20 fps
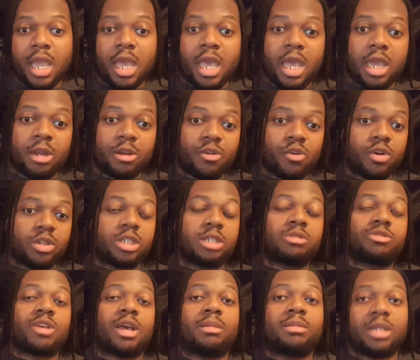And of course,
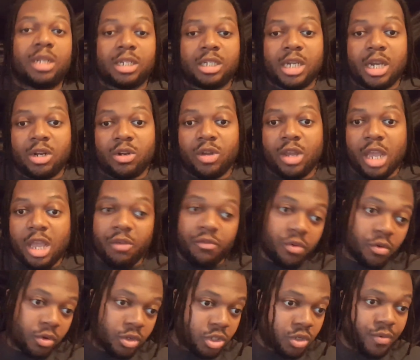subscribe to the channel if
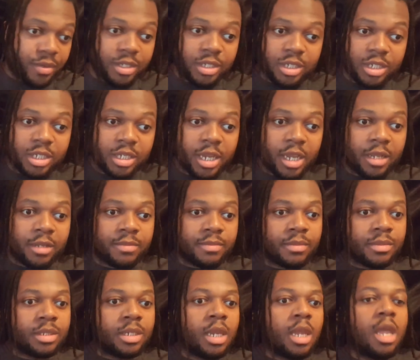you enjoy what you see.
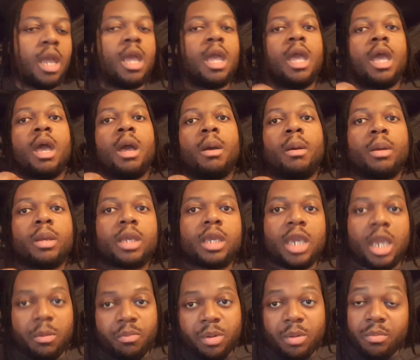
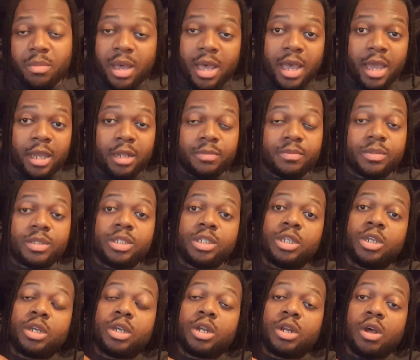Keep in mind,
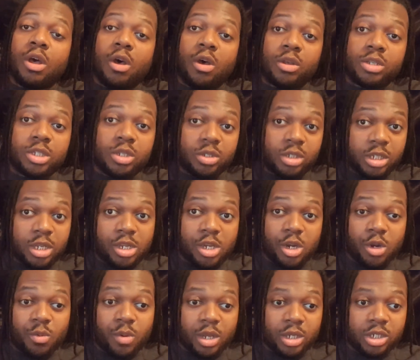you can also send your
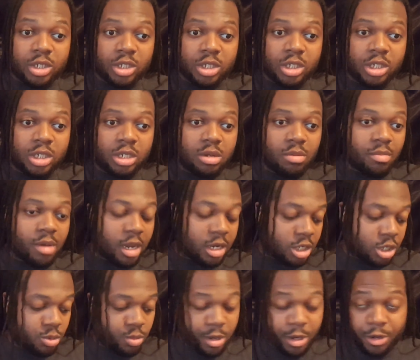questions to my
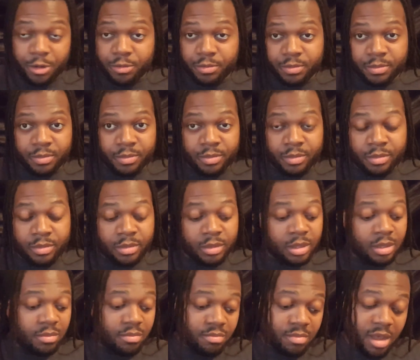Twitter,
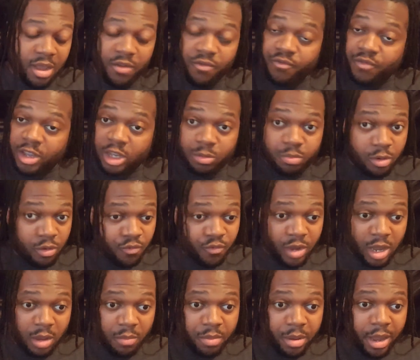my Facebook
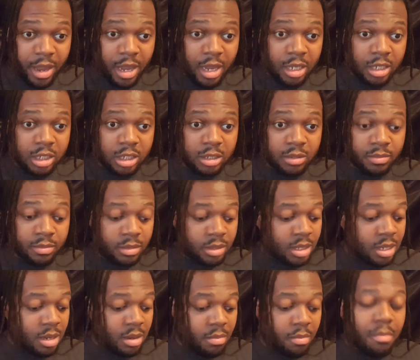fan page,
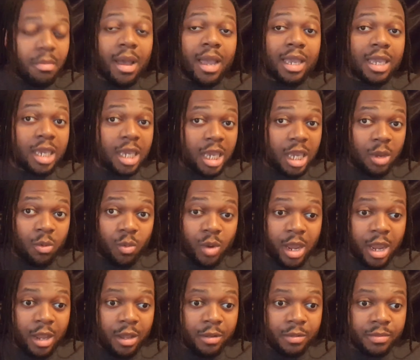my
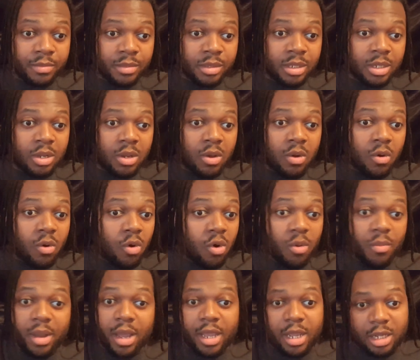Kiwi, or
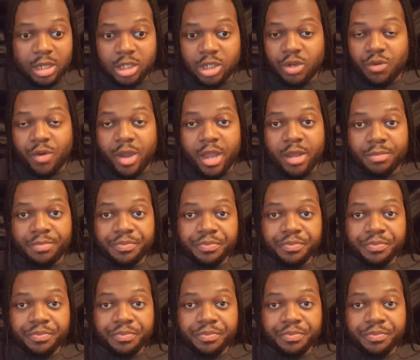my Instagram.